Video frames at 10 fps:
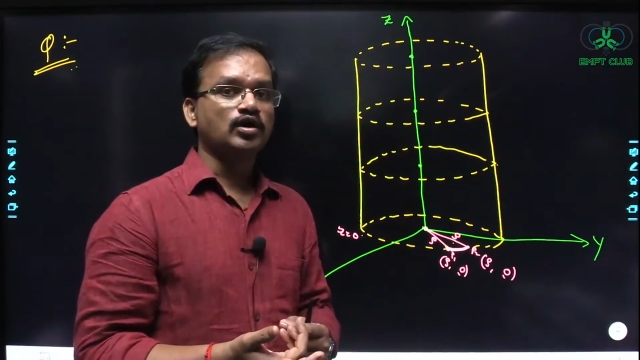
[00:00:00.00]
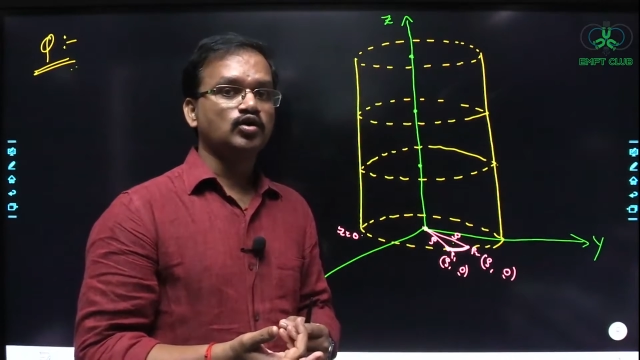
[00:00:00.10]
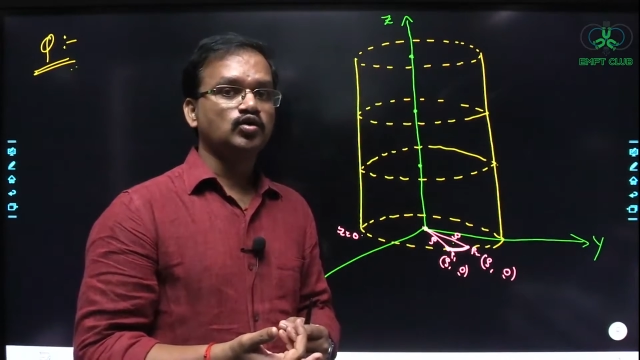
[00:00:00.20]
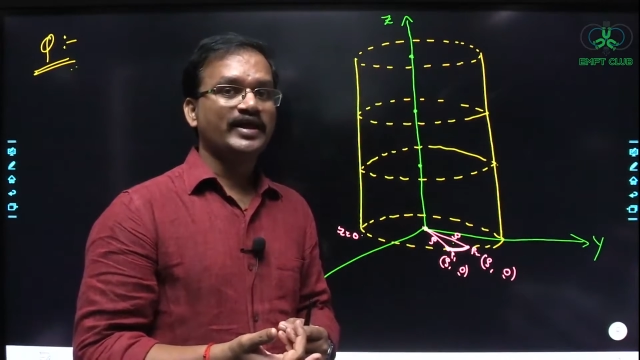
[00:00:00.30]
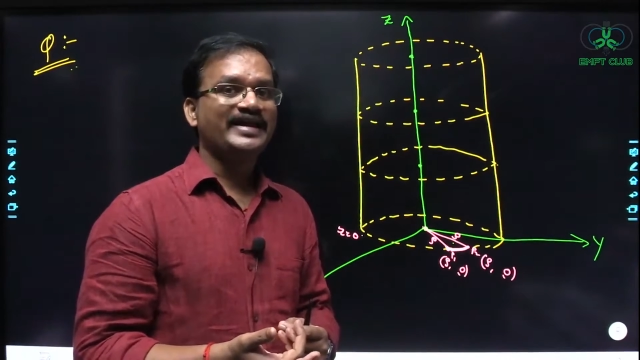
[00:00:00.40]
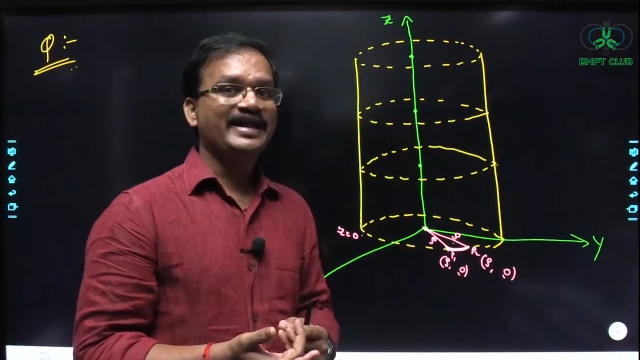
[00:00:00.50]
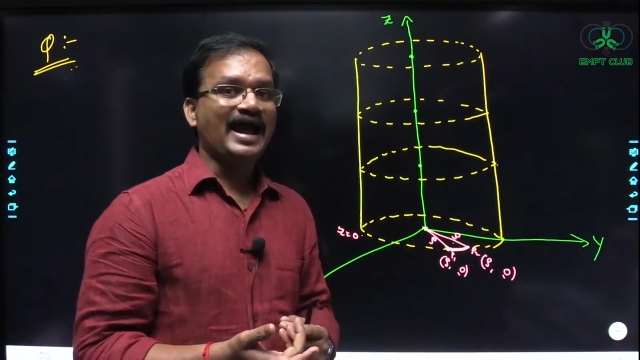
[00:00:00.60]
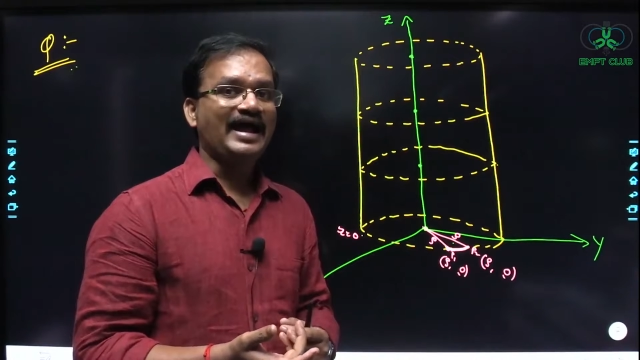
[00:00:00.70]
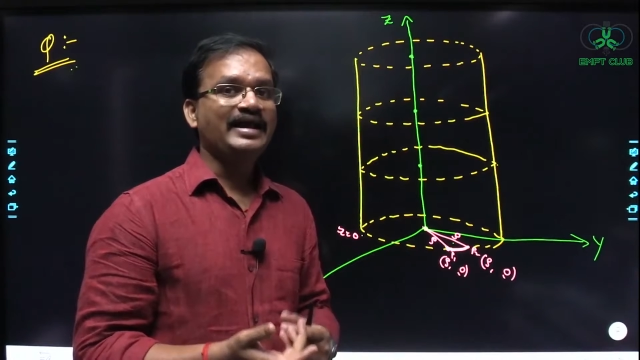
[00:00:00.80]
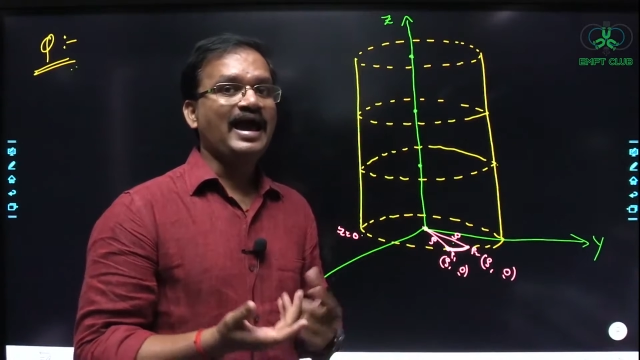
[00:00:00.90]
You need
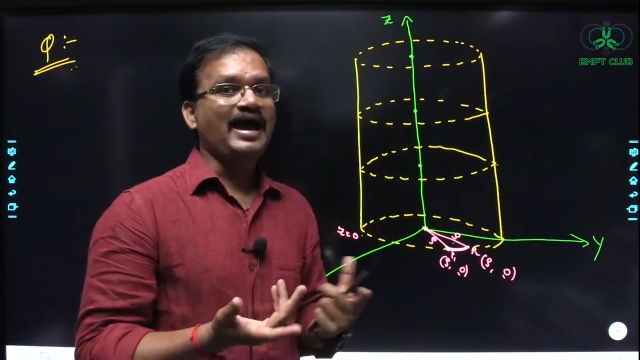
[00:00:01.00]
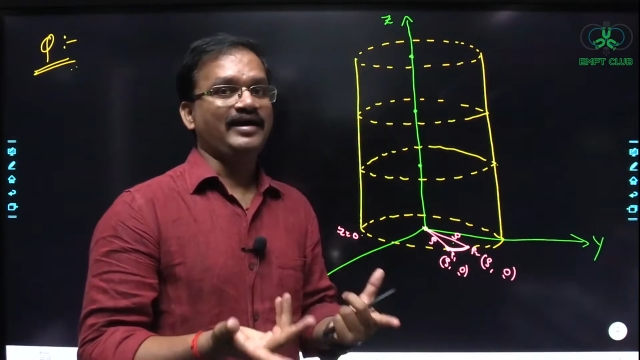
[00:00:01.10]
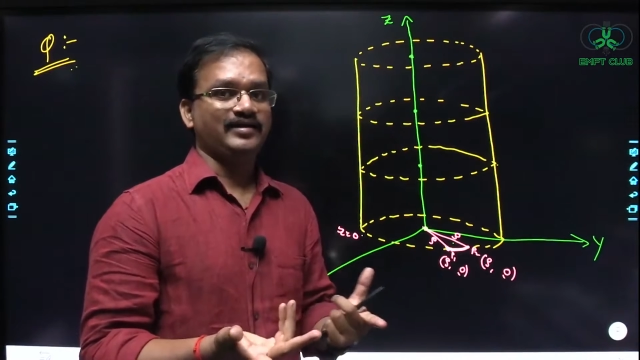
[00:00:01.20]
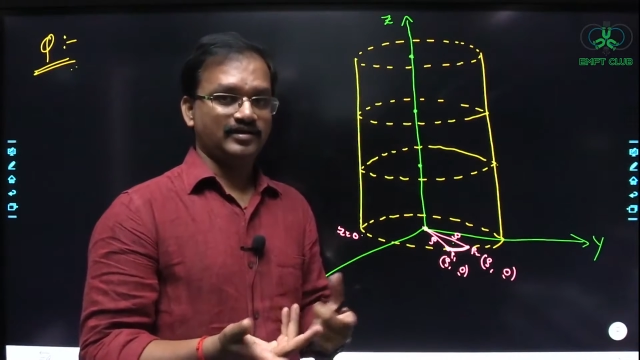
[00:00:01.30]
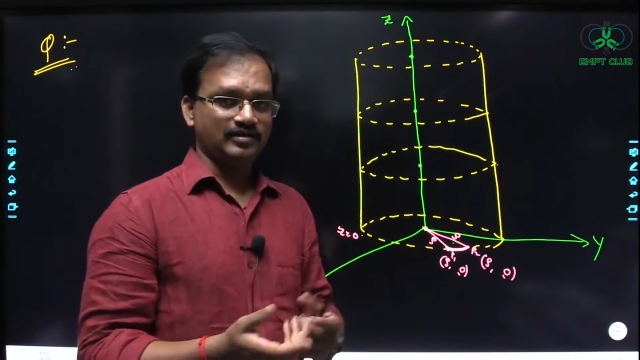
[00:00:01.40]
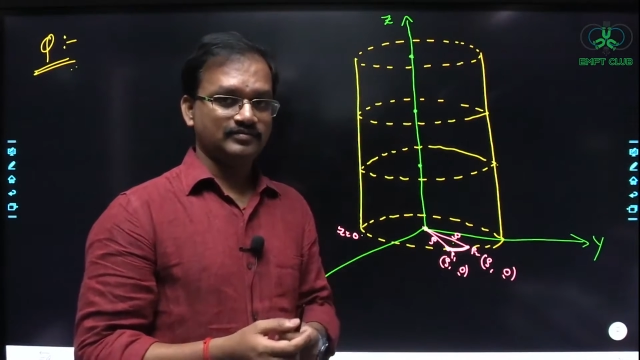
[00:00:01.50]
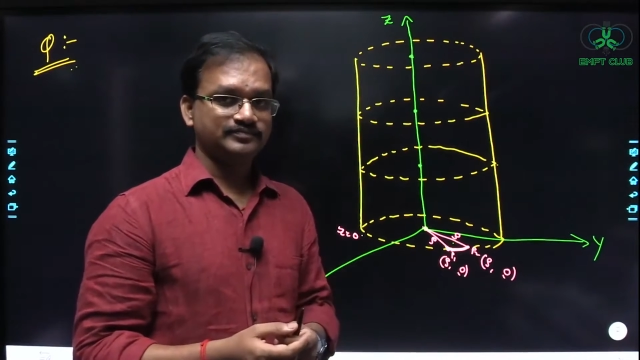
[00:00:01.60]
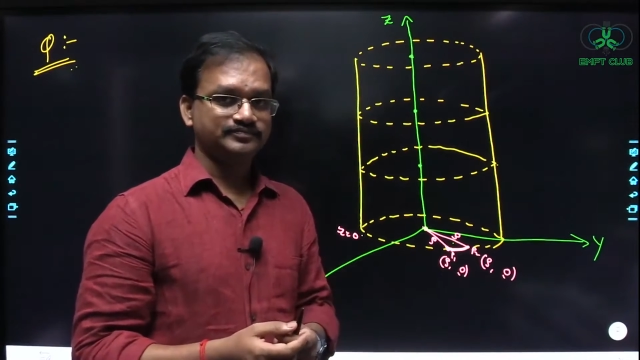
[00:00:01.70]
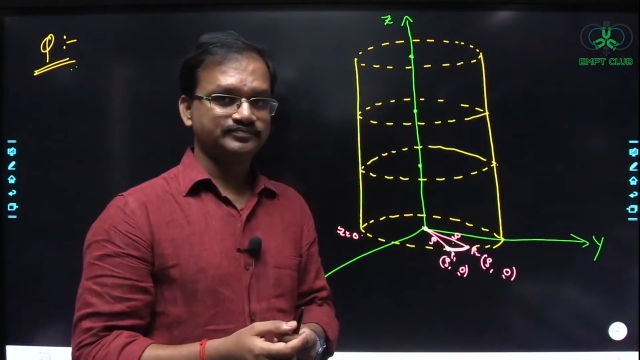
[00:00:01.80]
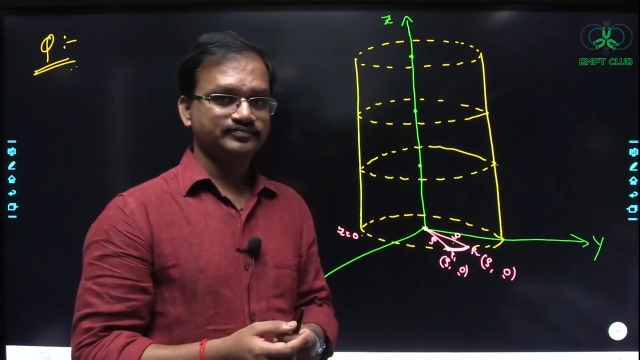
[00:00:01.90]
an angle.
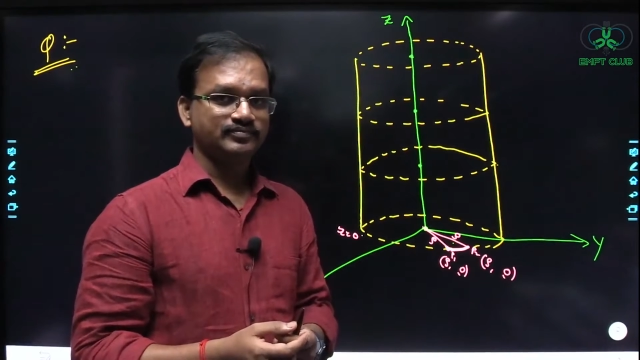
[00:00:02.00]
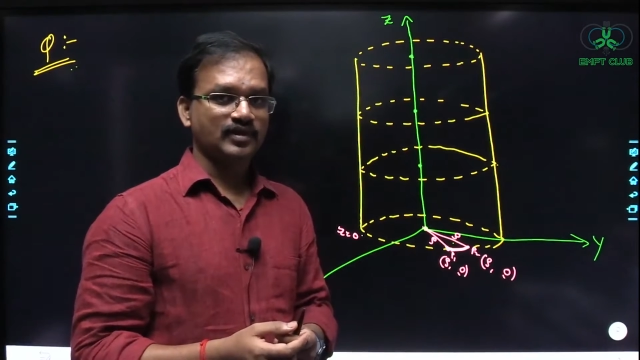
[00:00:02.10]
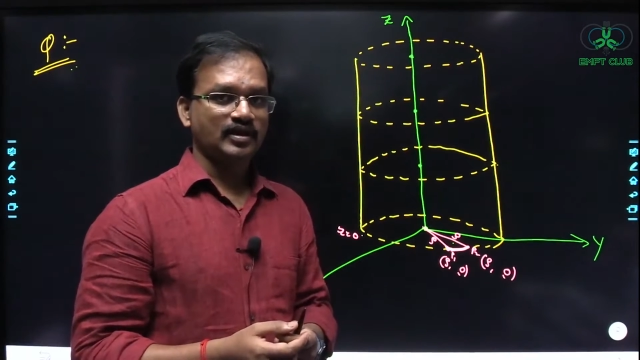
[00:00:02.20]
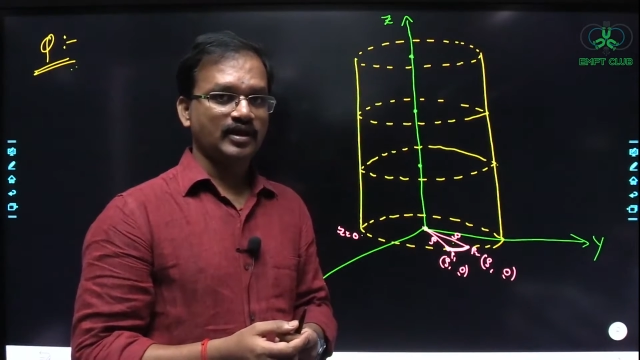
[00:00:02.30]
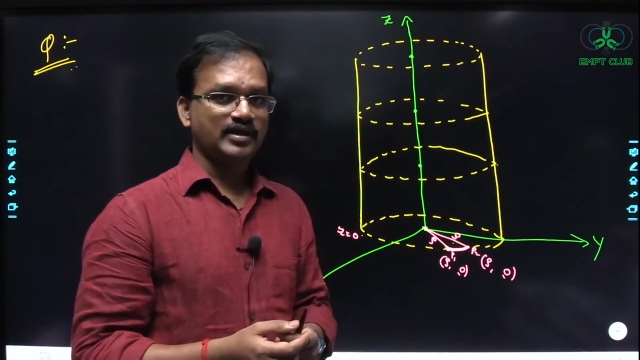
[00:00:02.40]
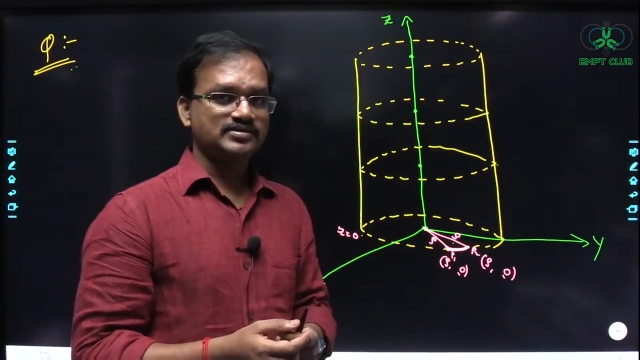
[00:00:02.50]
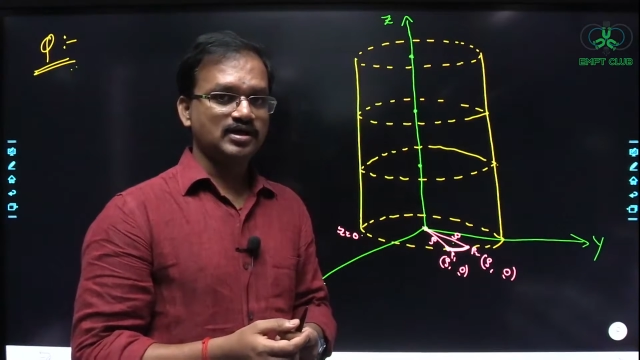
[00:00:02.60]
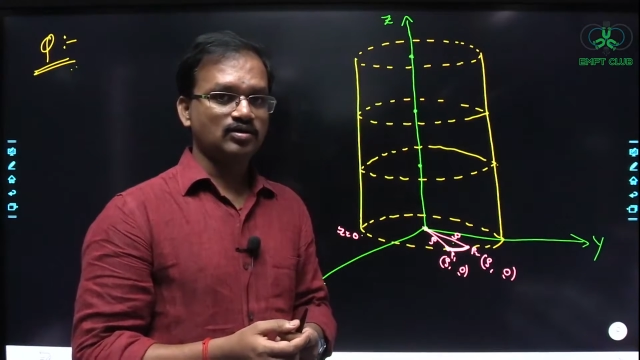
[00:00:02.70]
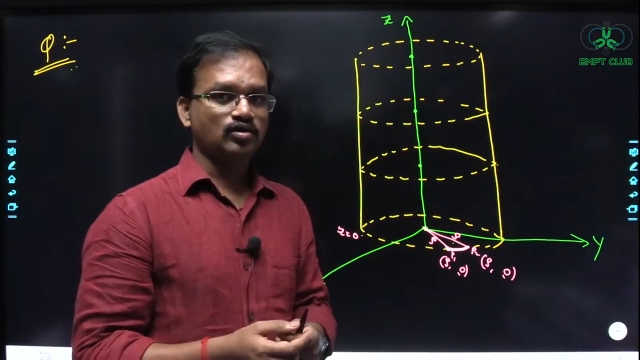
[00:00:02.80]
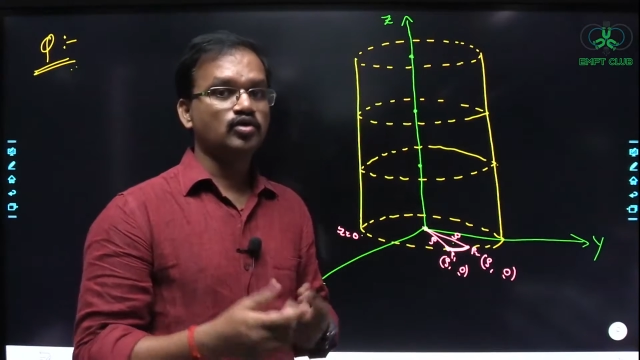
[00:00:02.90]
Yes or
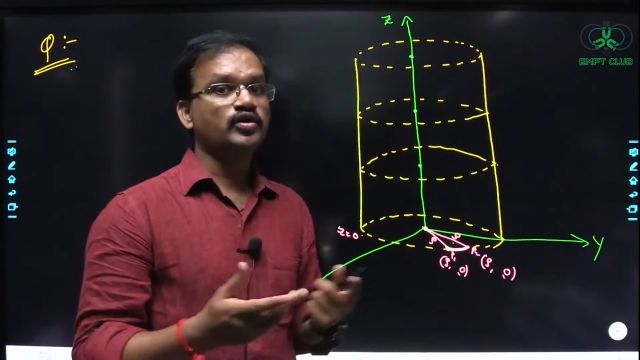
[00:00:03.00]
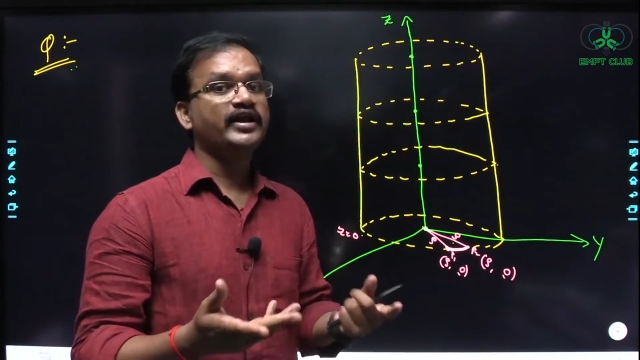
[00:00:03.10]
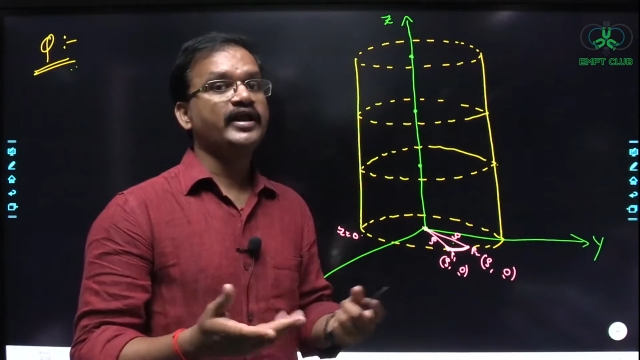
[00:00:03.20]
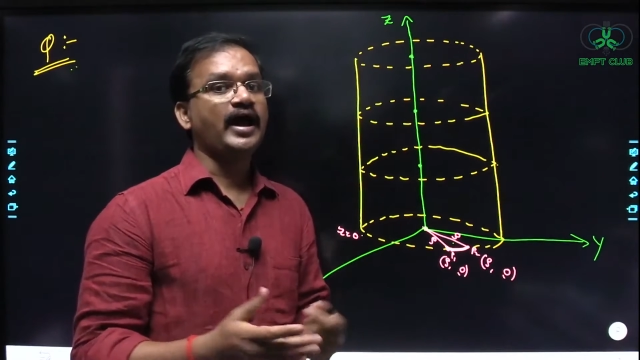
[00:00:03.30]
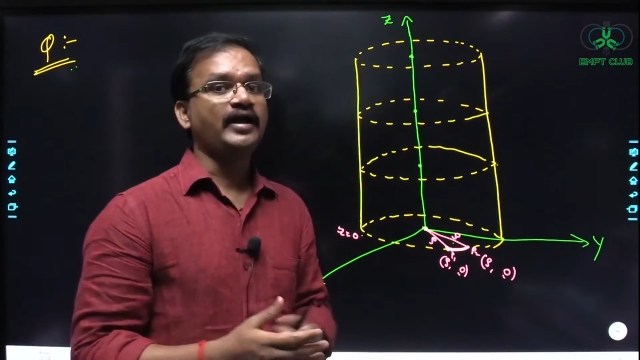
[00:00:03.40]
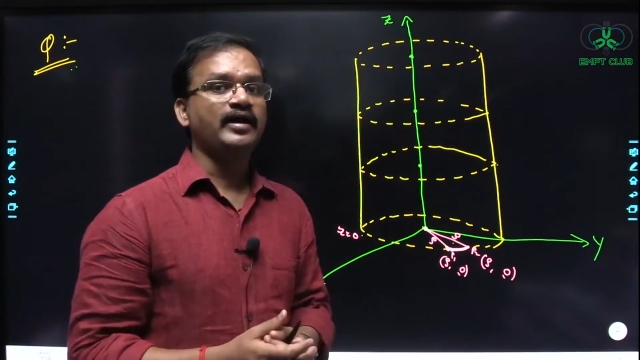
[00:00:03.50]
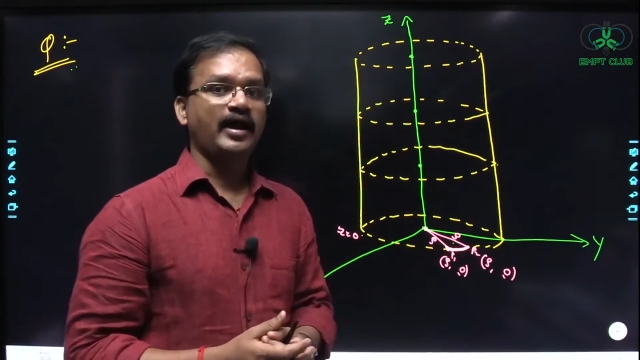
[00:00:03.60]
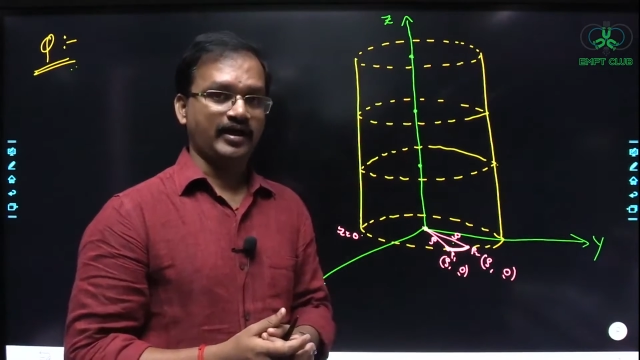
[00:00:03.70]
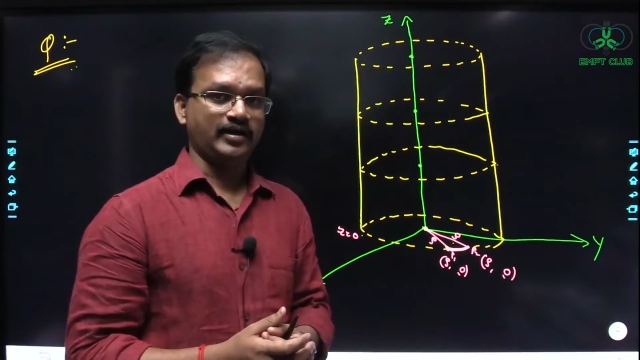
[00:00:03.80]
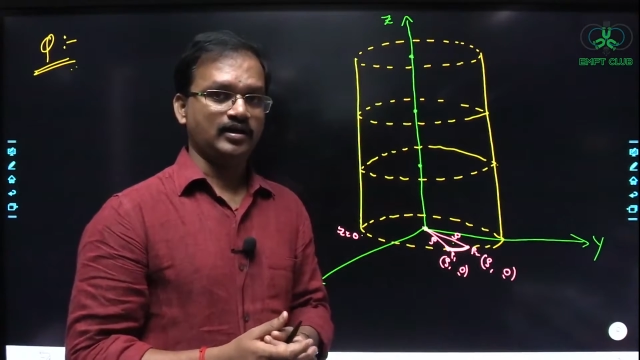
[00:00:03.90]
no? You need an
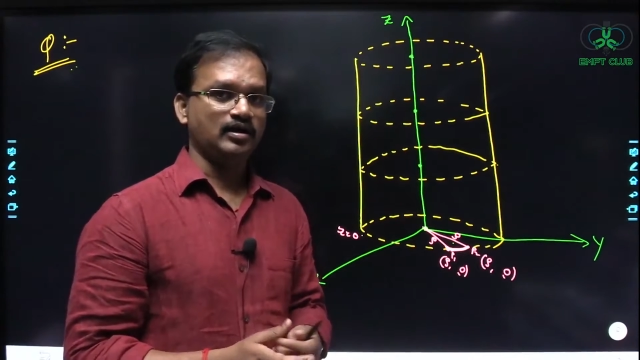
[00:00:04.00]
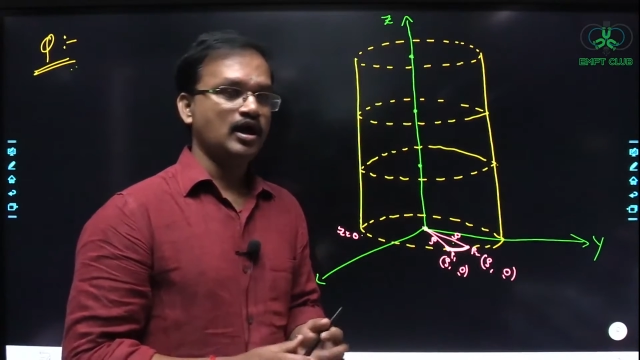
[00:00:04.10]
angle.